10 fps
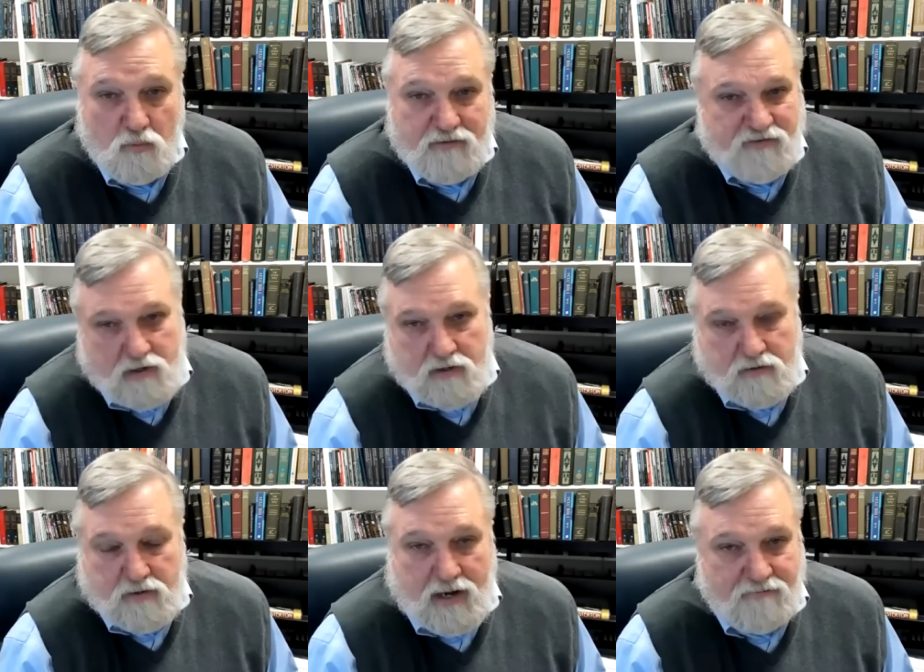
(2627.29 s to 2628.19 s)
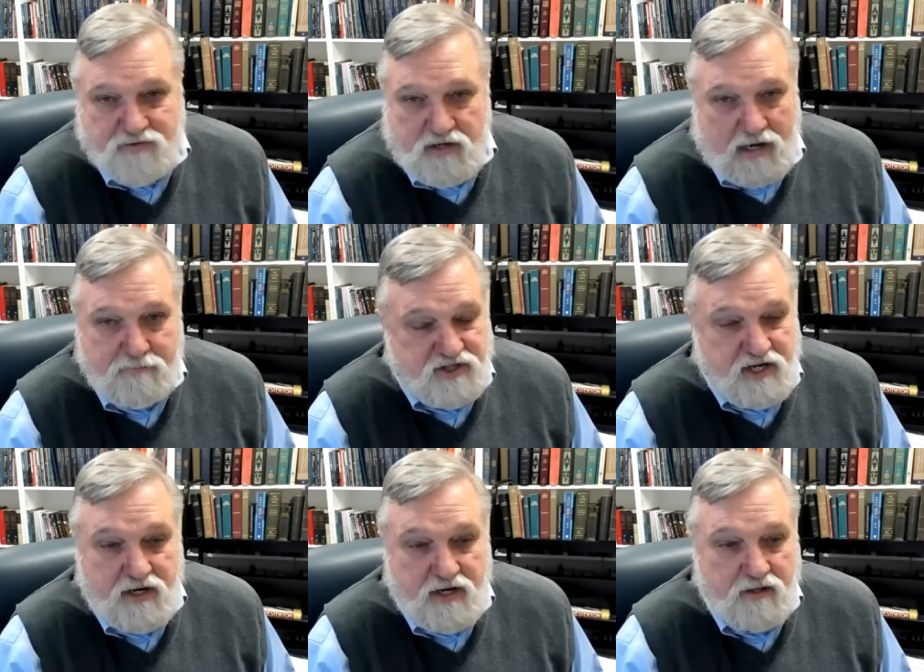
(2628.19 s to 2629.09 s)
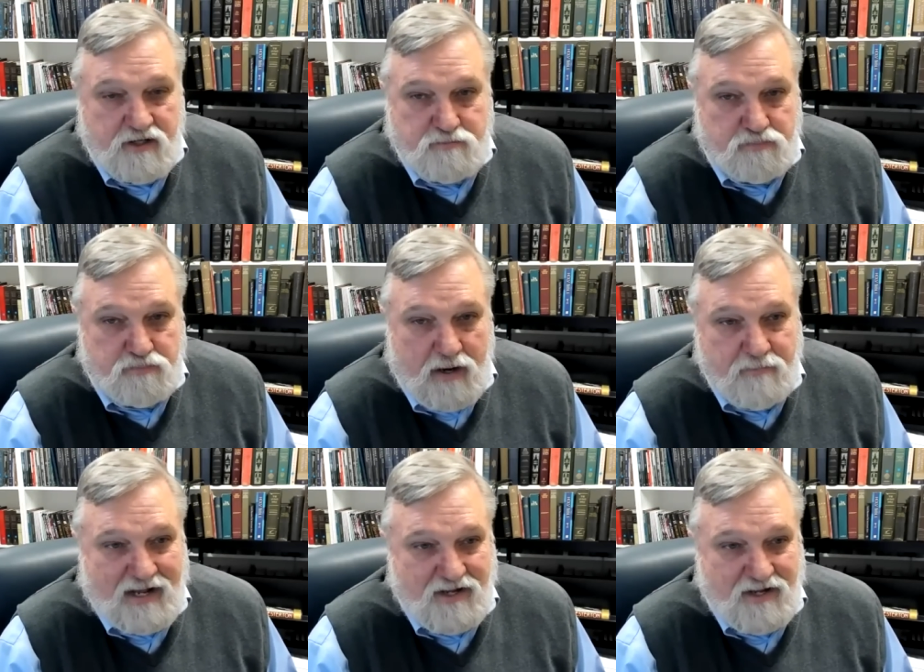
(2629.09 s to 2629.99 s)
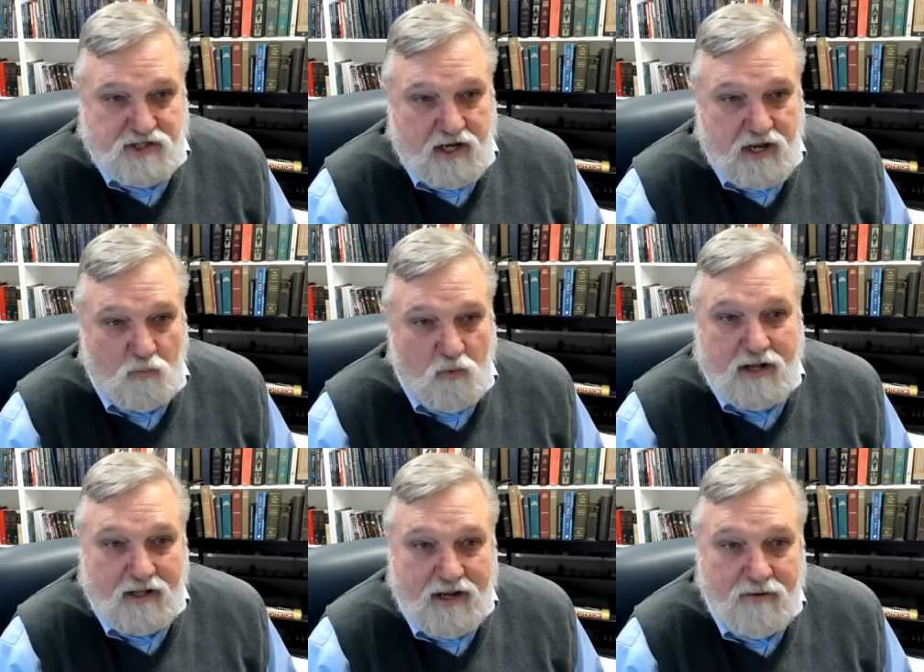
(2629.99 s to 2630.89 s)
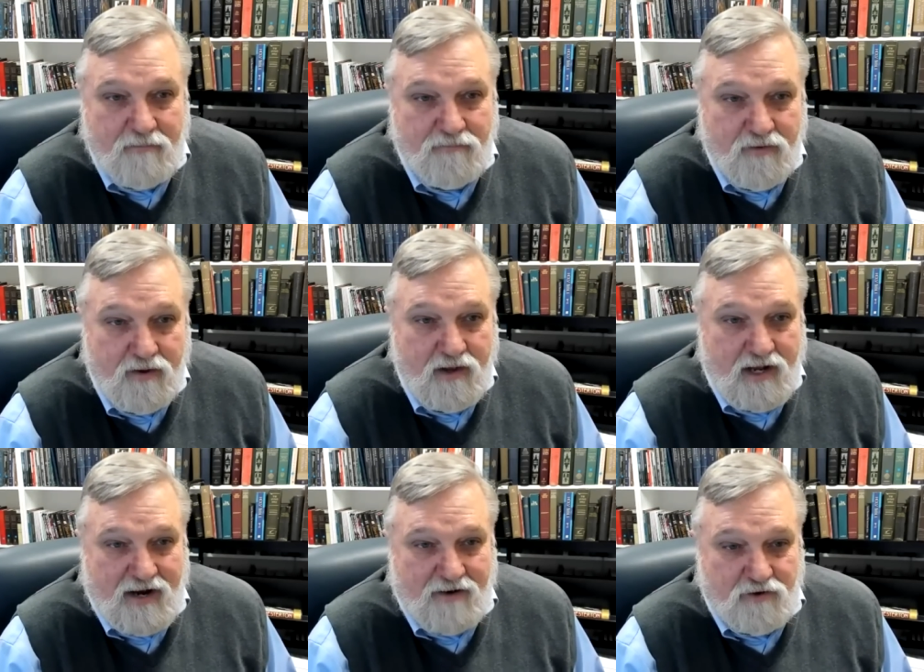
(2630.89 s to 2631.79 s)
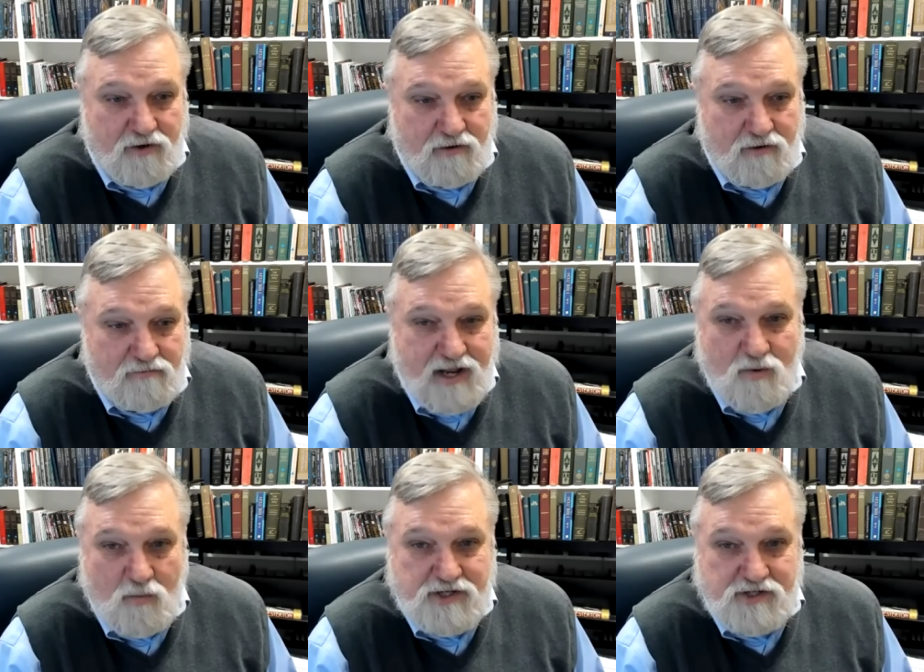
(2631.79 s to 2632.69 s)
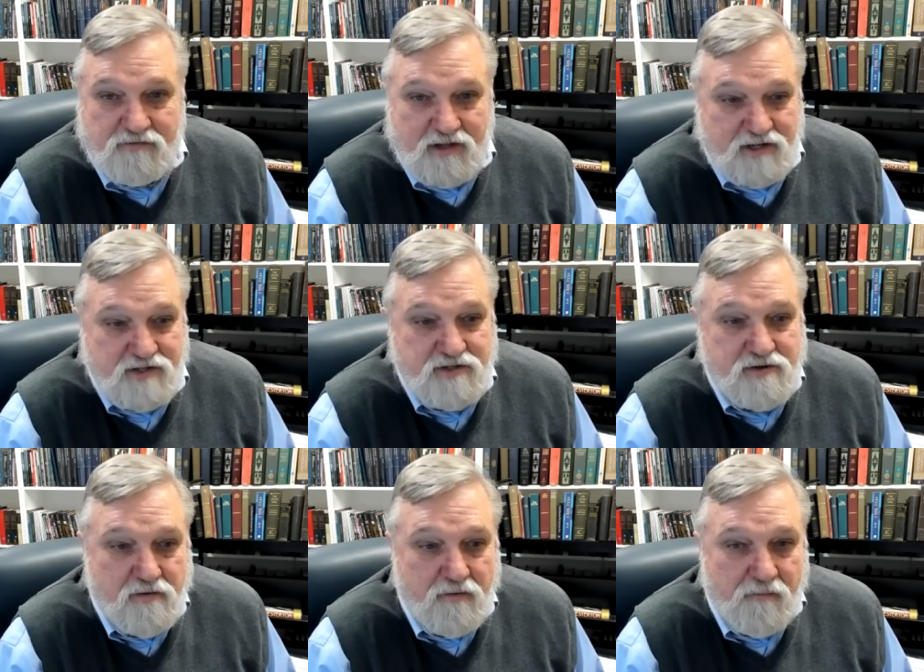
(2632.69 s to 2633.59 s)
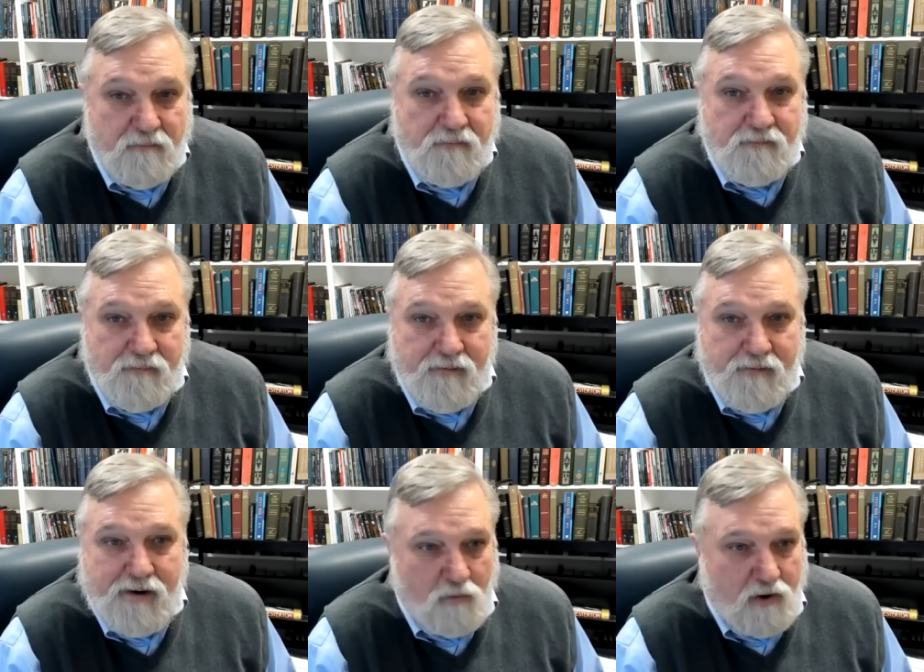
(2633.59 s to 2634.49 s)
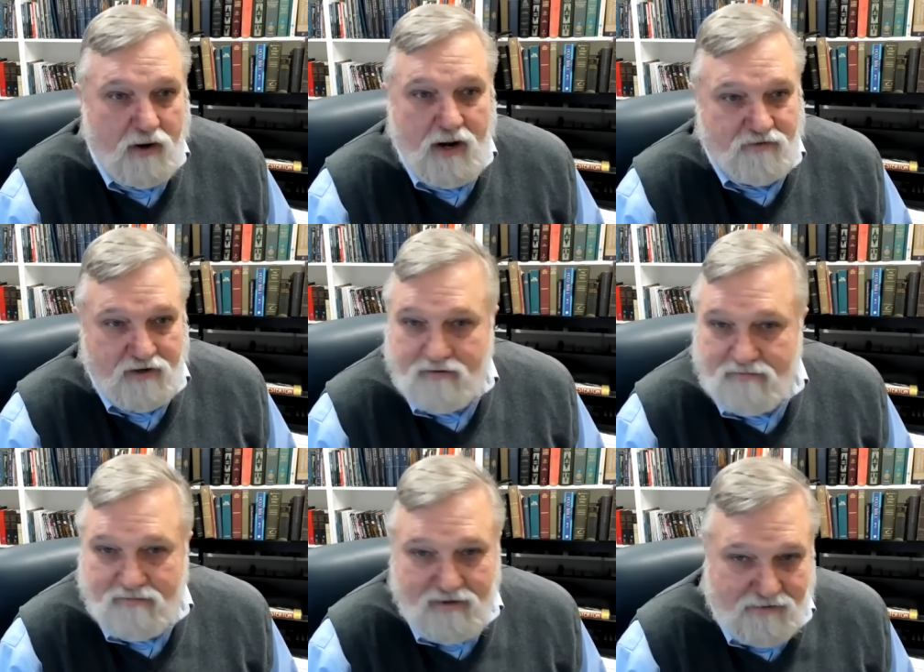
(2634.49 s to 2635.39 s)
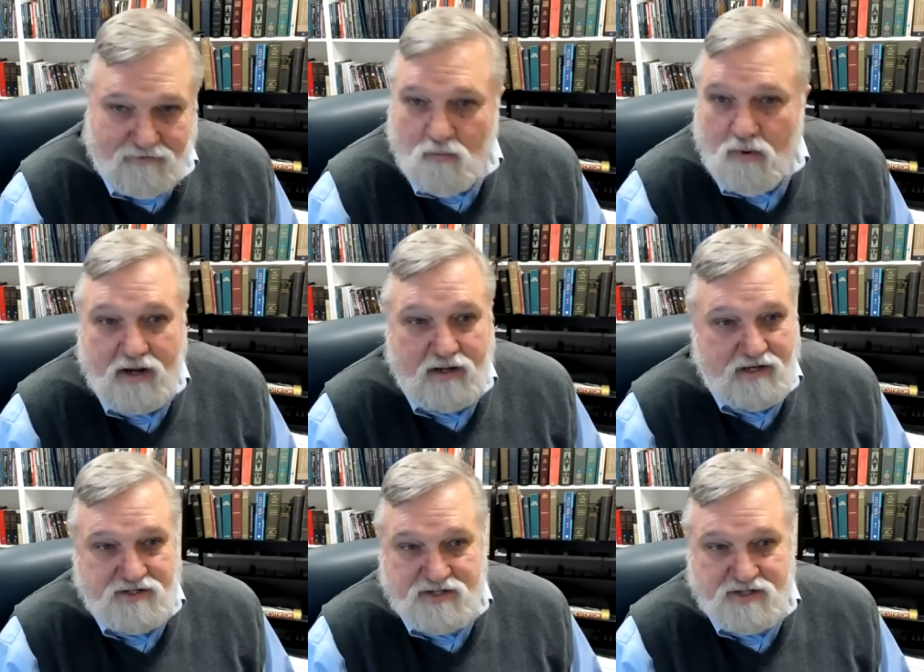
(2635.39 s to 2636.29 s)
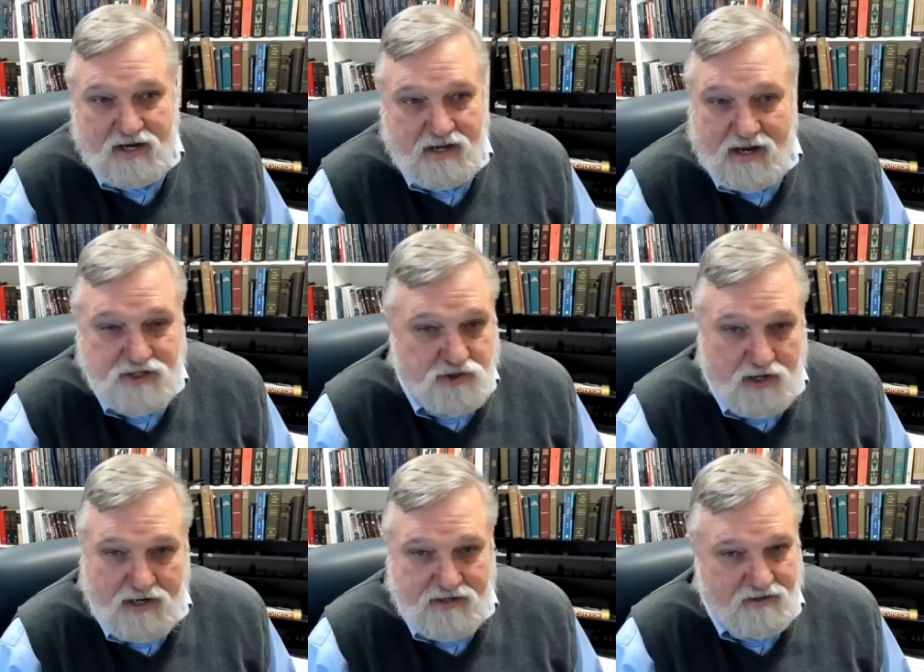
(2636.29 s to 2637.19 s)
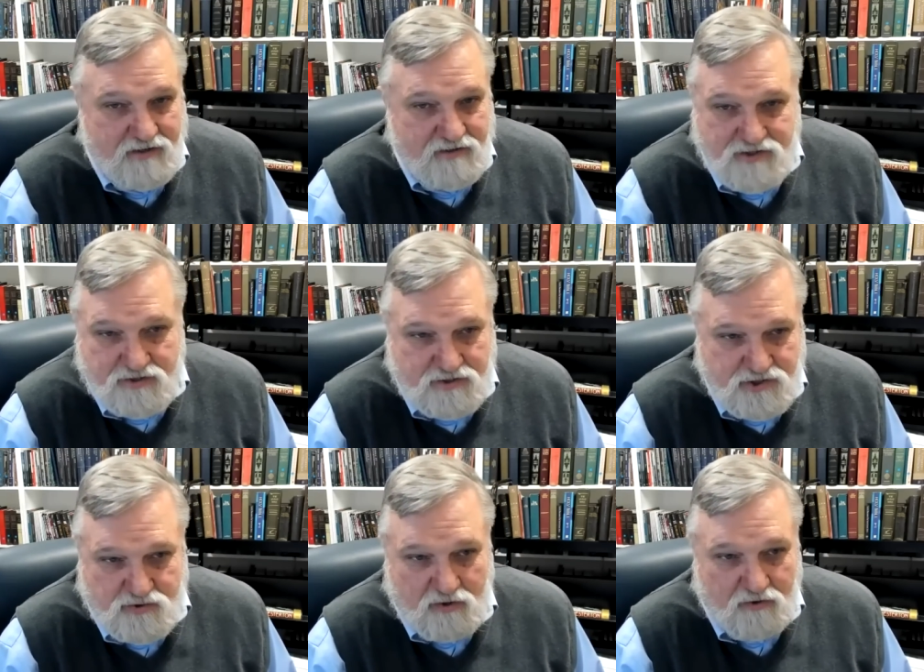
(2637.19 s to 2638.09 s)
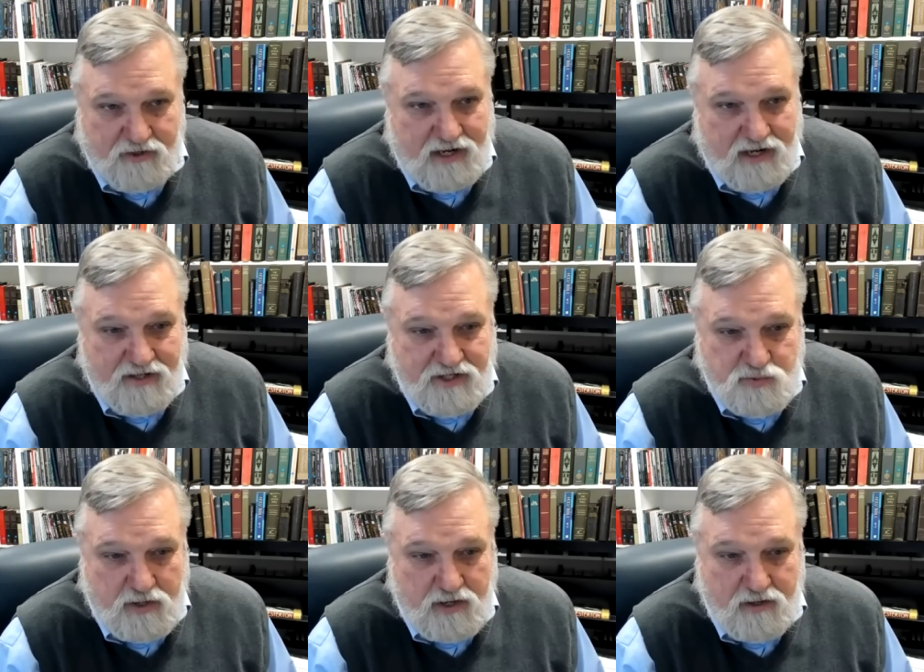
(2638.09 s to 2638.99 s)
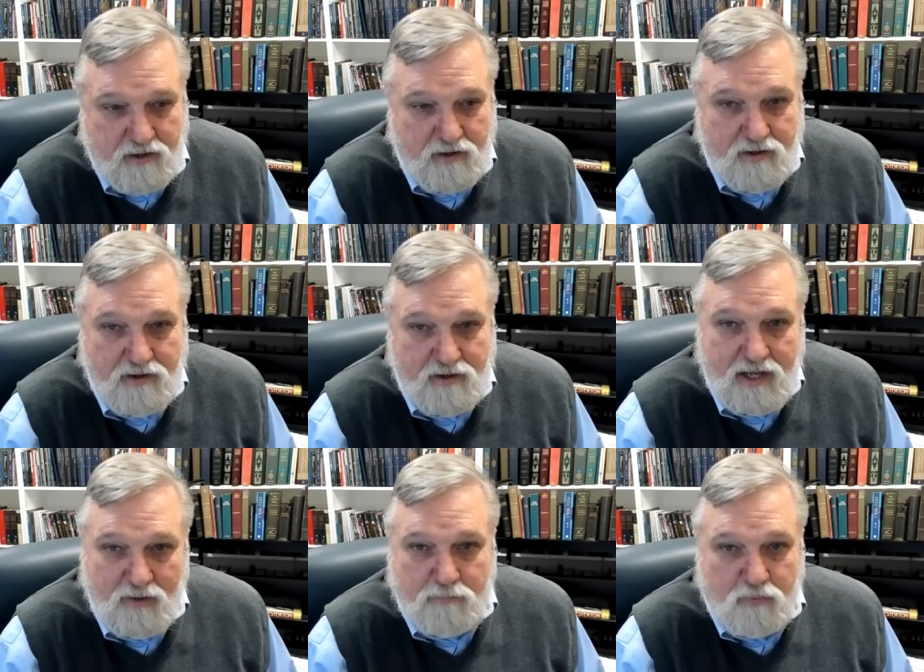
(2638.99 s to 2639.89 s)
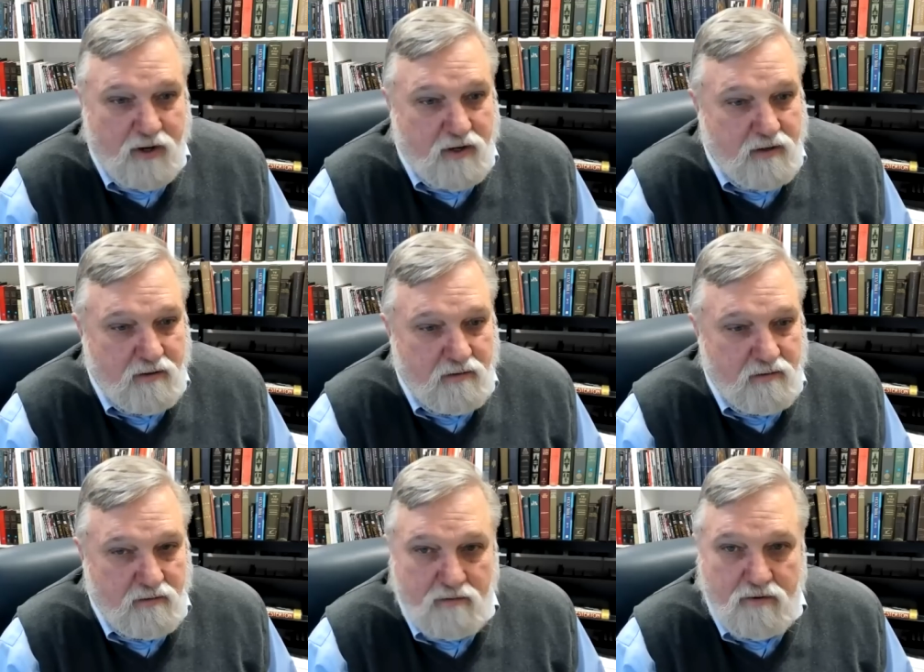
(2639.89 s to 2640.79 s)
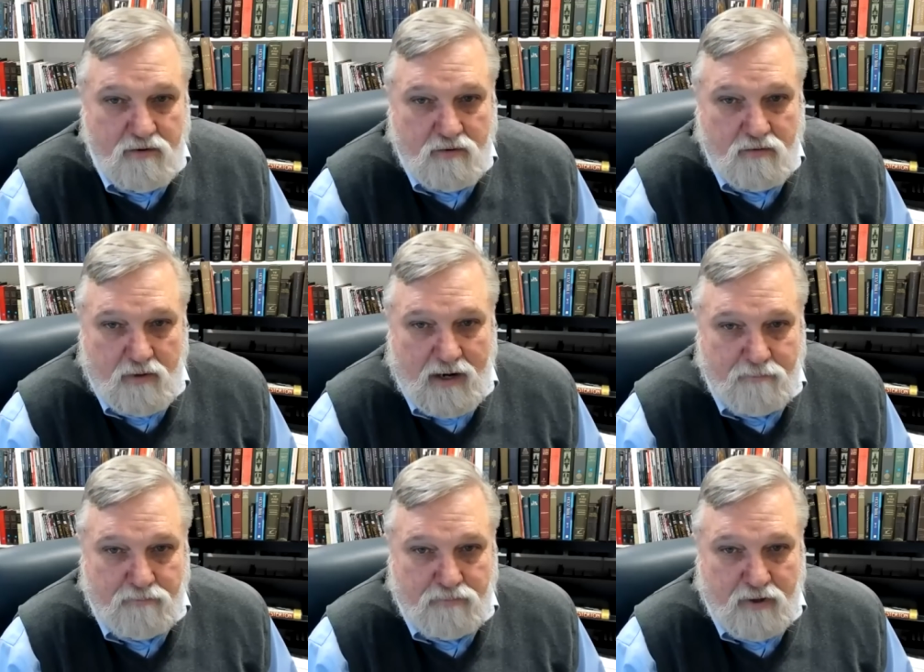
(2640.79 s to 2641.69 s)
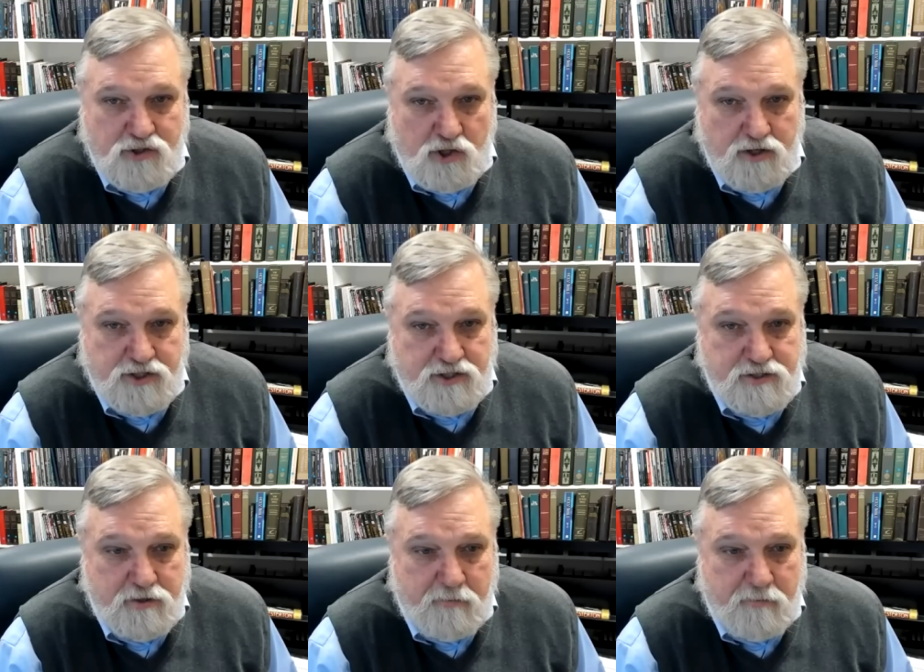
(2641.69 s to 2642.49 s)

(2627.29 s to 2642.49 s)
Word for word: if you, I've, I'm seeing this? I'm counseling him weekly, and after ten weeks of this, where every every week he's saying, "Yeah, I, I struggled again this week." At what point do I bring charges?